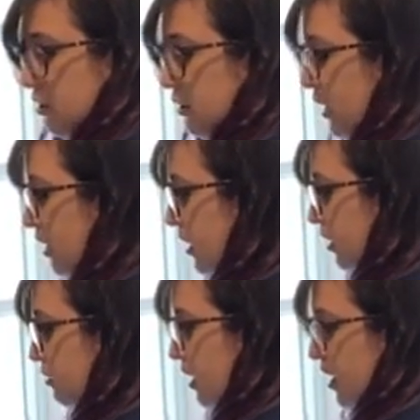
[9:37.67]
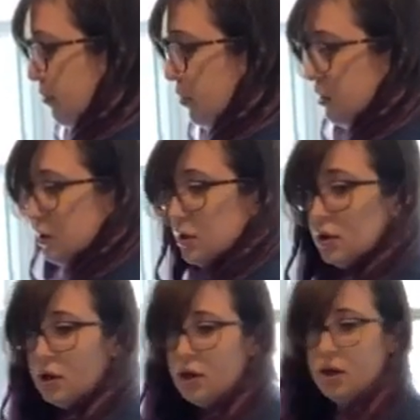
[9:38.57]
going to go ahead and grab
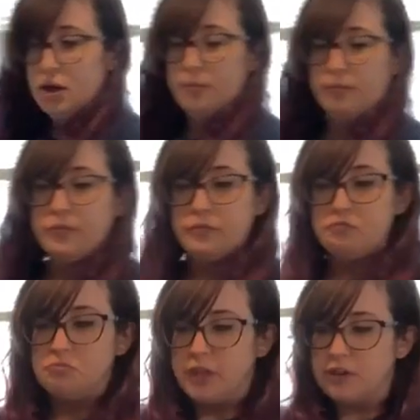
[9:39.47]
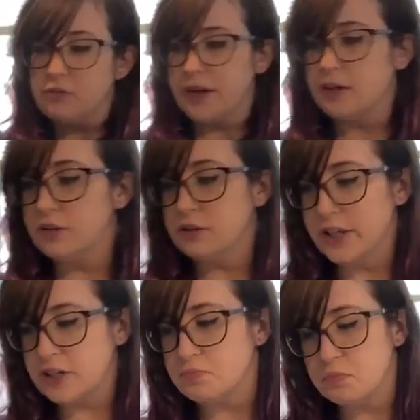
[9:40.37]
um, like a regular,
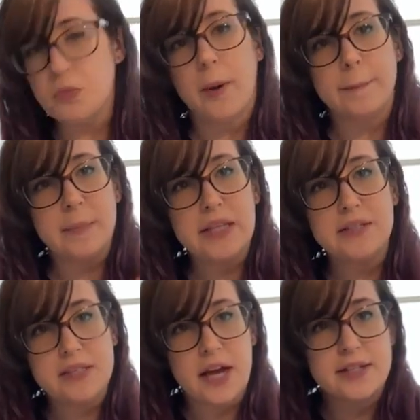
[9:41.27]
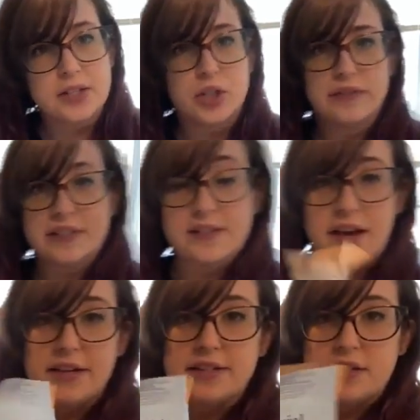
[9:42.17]
like a, a me size serving
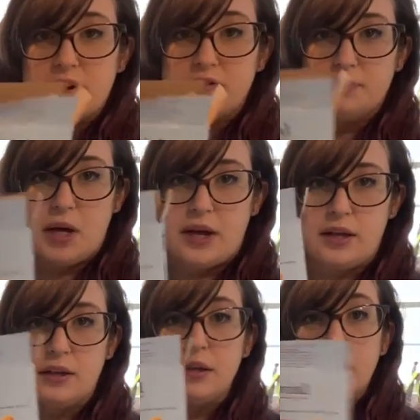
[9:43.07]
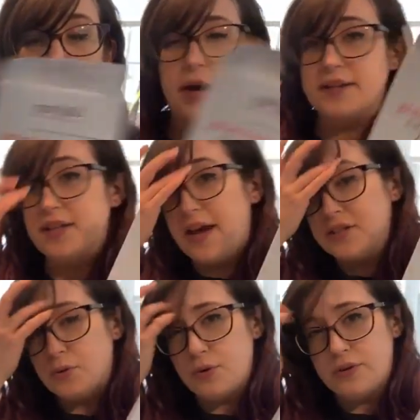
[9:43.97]
size of my pasta. I
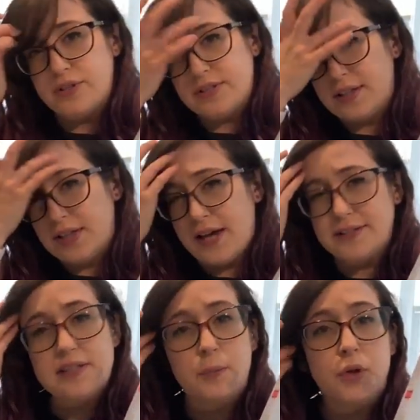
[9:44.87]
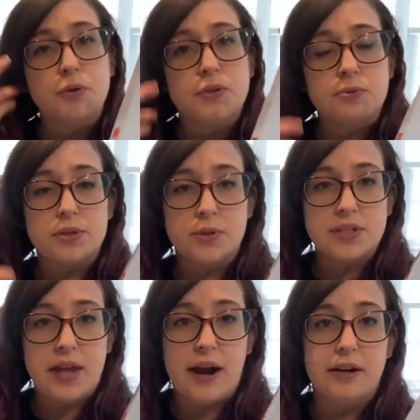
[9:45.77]
had to order this online. Some grocery
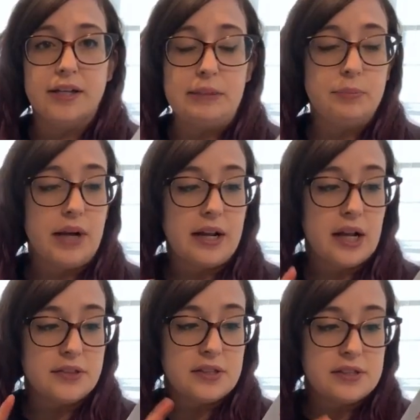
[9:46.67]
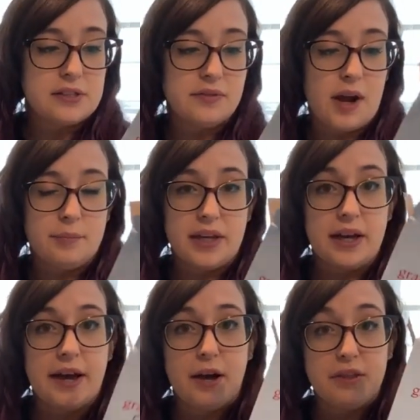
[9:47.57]
stores carry it, but I got this from like
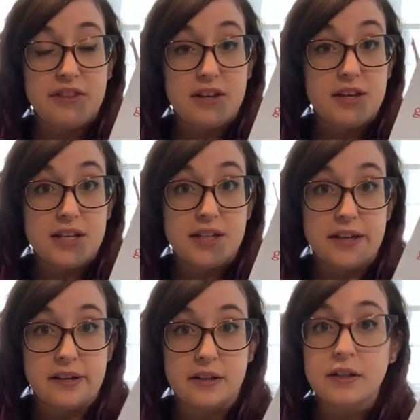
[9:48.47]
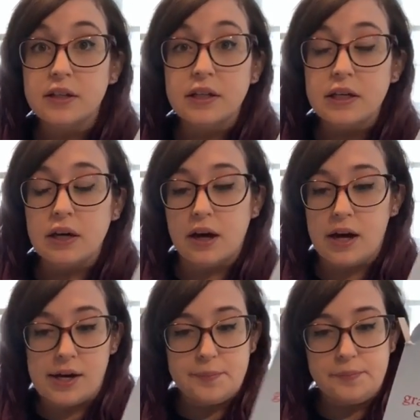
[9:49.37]
a healthy eating
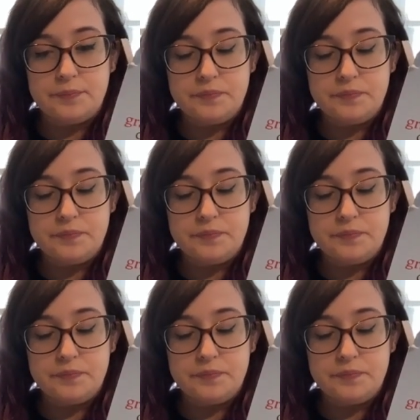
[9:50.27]
um,